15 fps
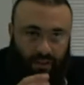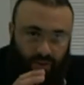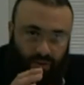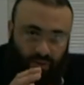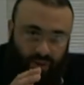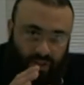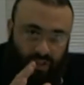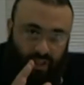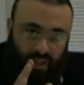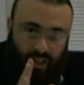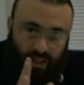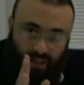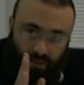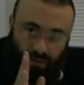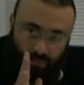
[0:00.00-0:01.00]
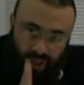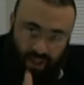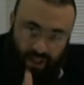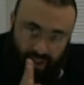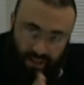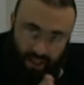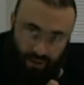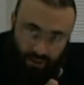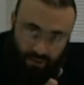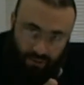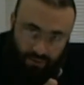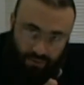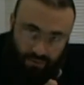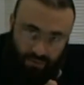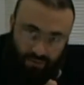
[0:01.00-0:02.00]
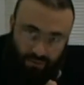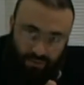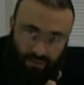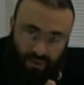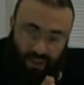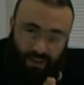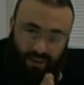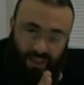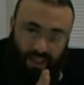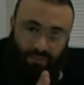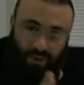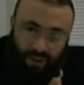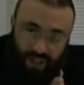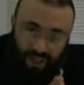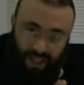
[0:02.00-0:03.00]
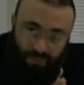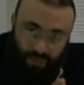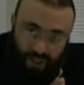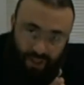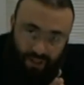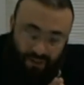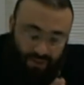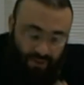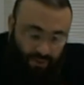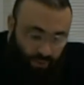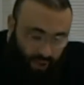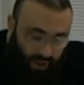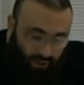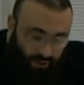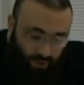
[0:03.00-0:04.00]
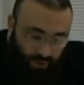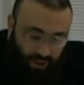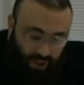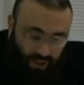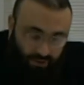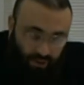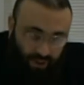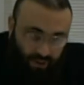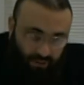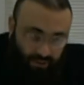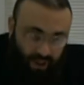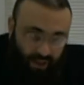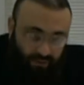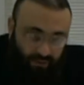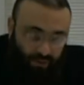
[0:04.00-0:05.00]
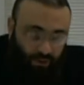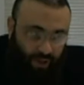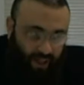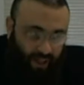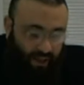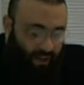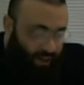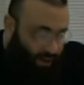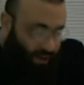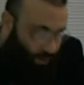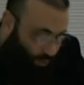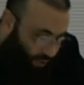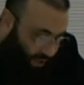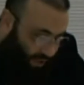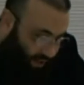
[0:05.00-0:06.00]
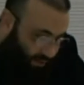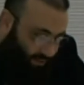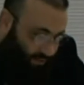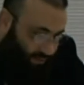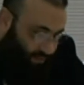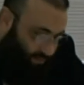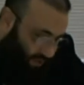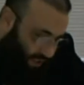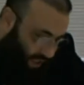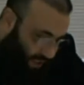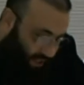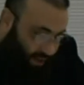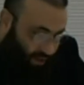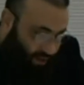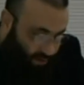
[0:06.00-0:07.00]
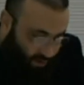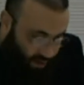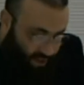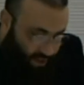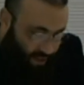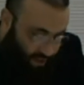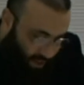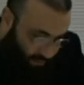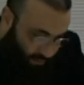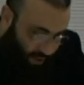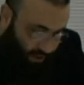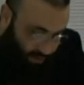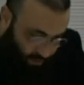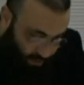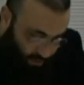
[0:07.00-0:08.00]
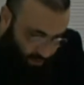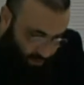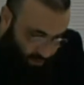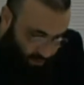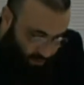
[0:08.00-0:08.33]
Do this. Break it down. Tell me what that means. 1, 2, 3, 4, and 5. Okay. 1, yeah, let's examine it.